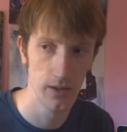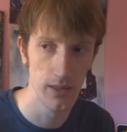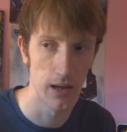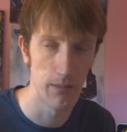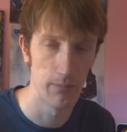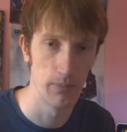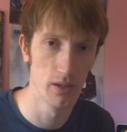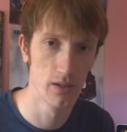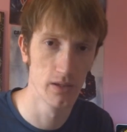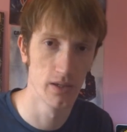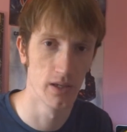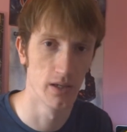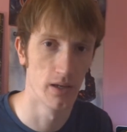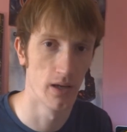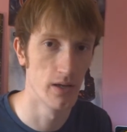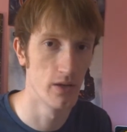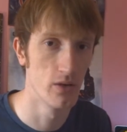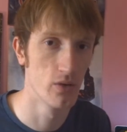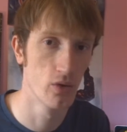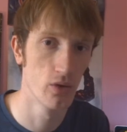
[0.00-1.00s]
that building,
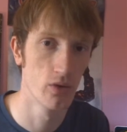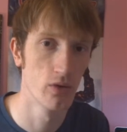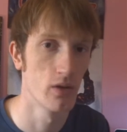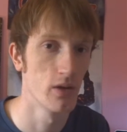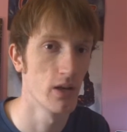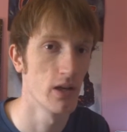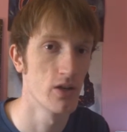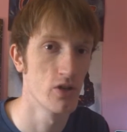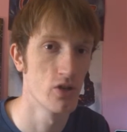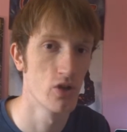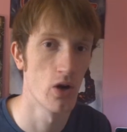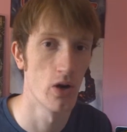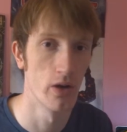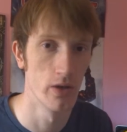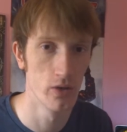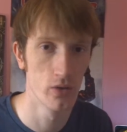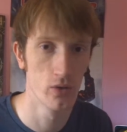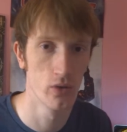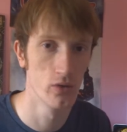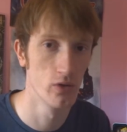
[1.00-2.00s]
and you could not get shot,
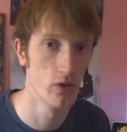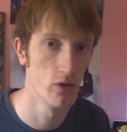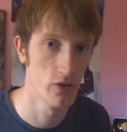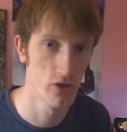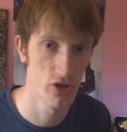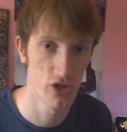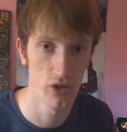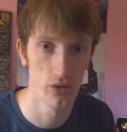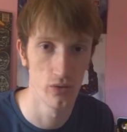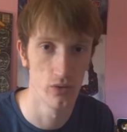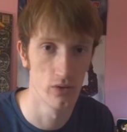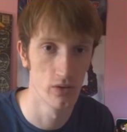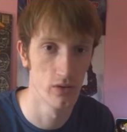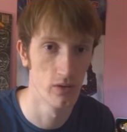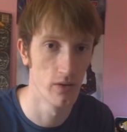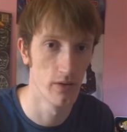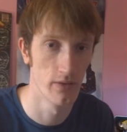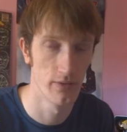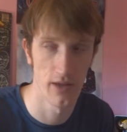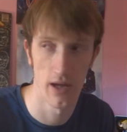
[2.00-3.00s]
and you could not shoot
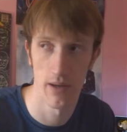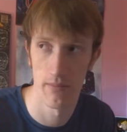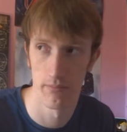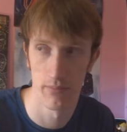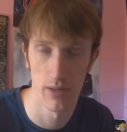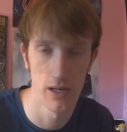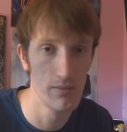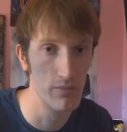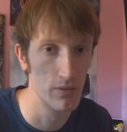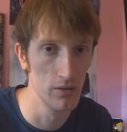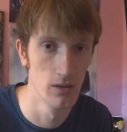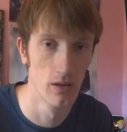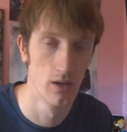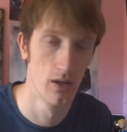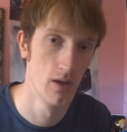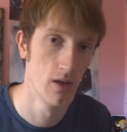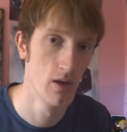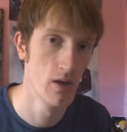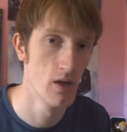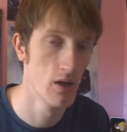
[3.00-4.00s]
them people,
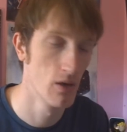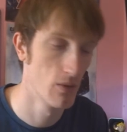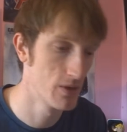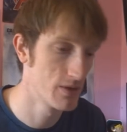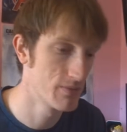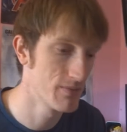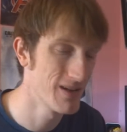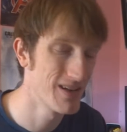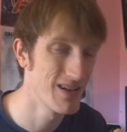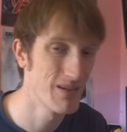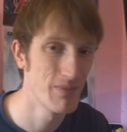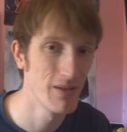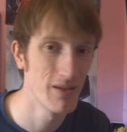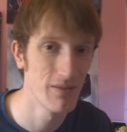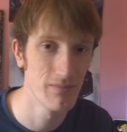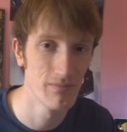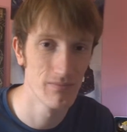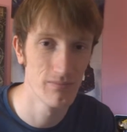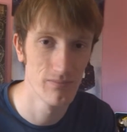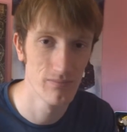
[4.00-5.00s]
which made it a
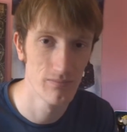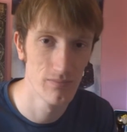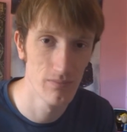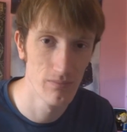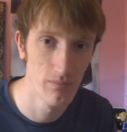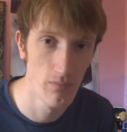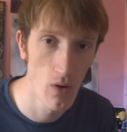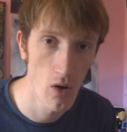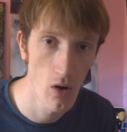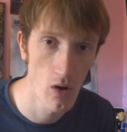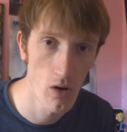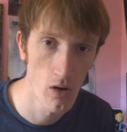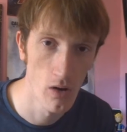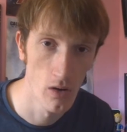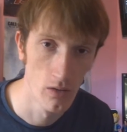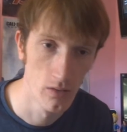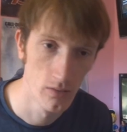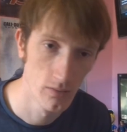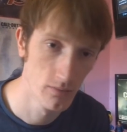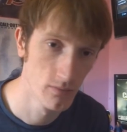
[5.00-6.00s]
bit
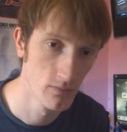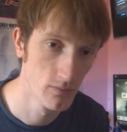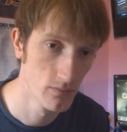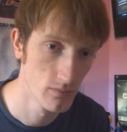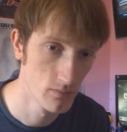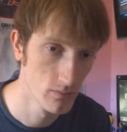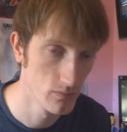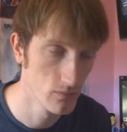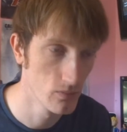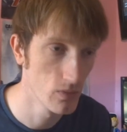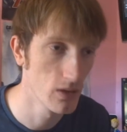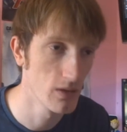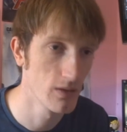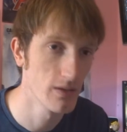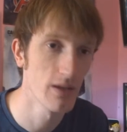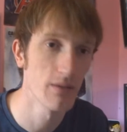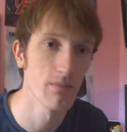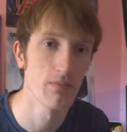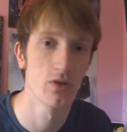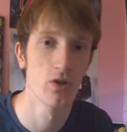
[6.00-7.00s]
more, well,
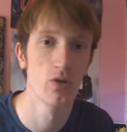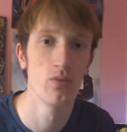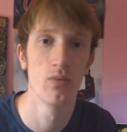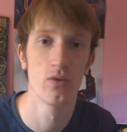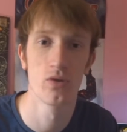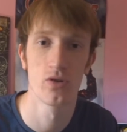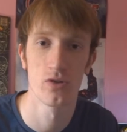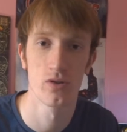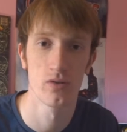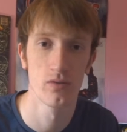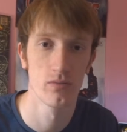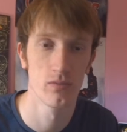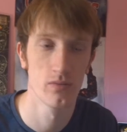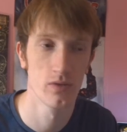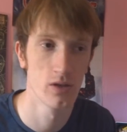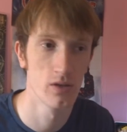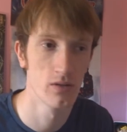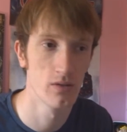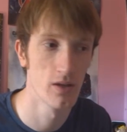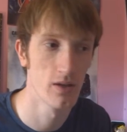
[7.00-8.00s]
it didn't do much
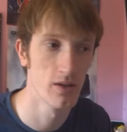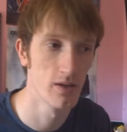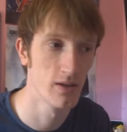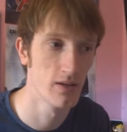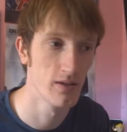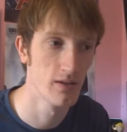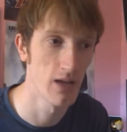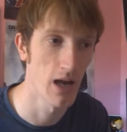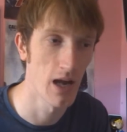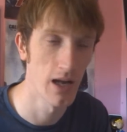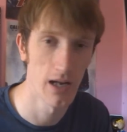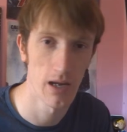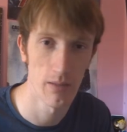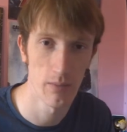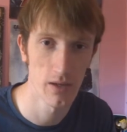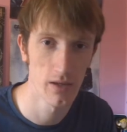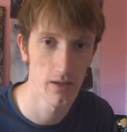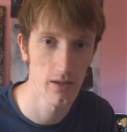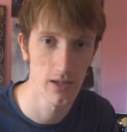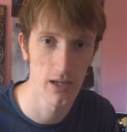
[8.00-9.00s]
to the
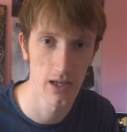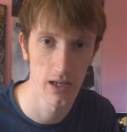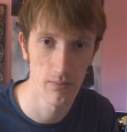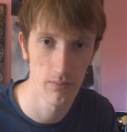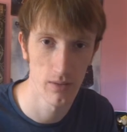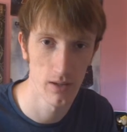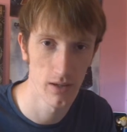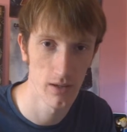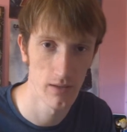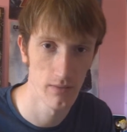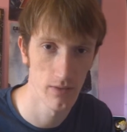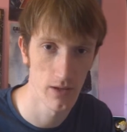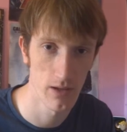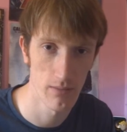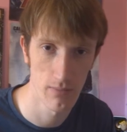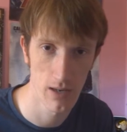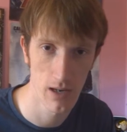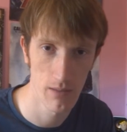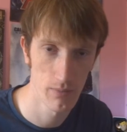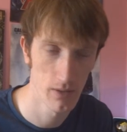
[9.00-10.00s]
dynamic of the gameplay for
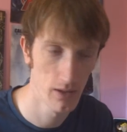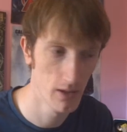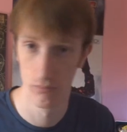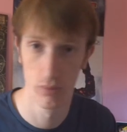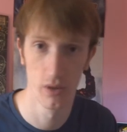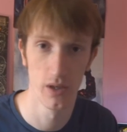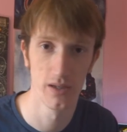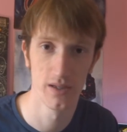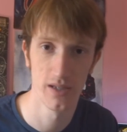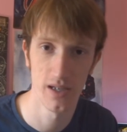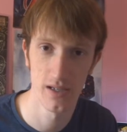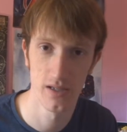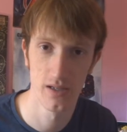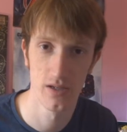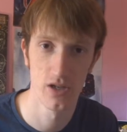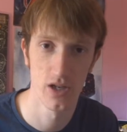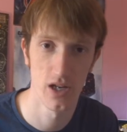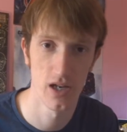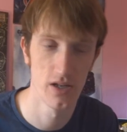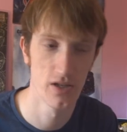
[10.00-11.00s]
that map, but it
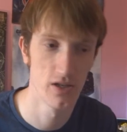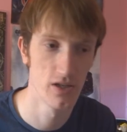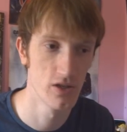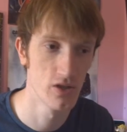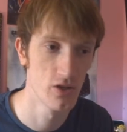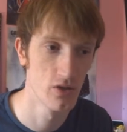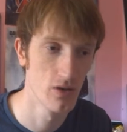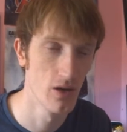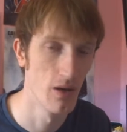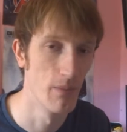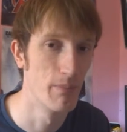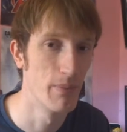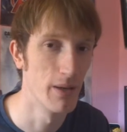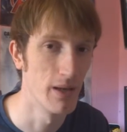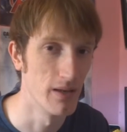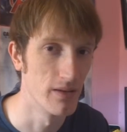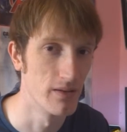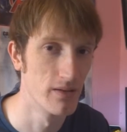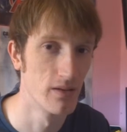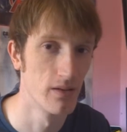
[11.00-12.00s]
did change it a
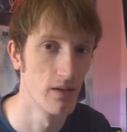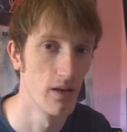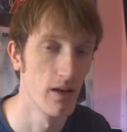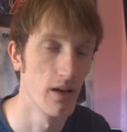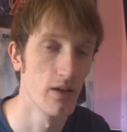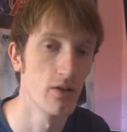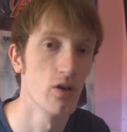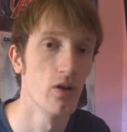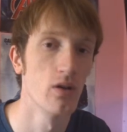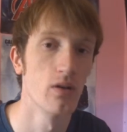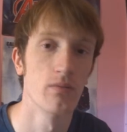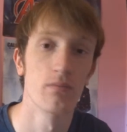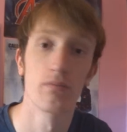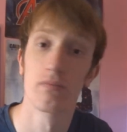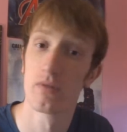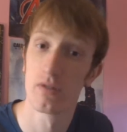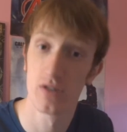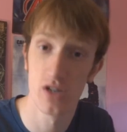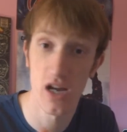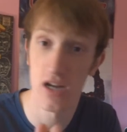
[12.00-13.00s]
bit. And
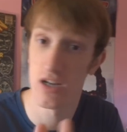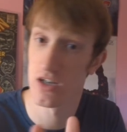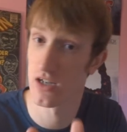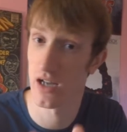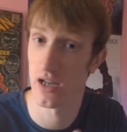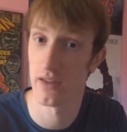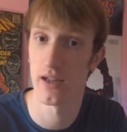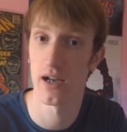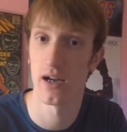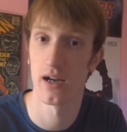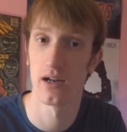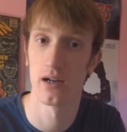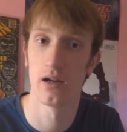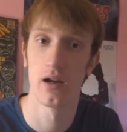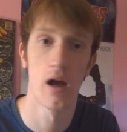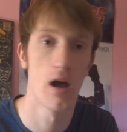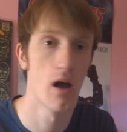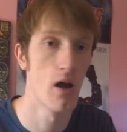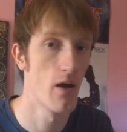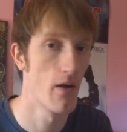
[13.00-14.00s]
changes like
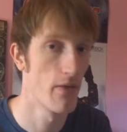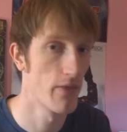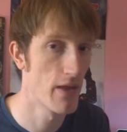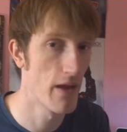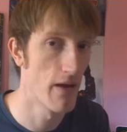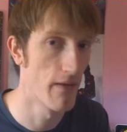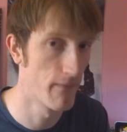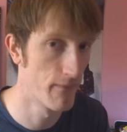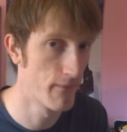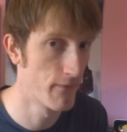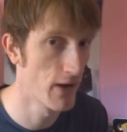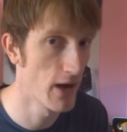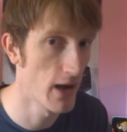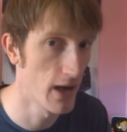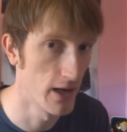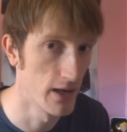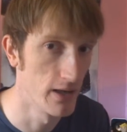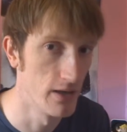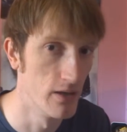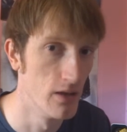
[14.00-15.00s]
that, they're
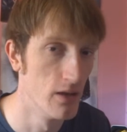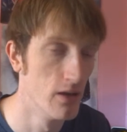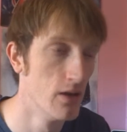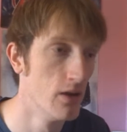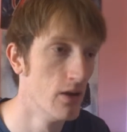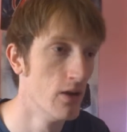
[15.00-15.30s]
fine,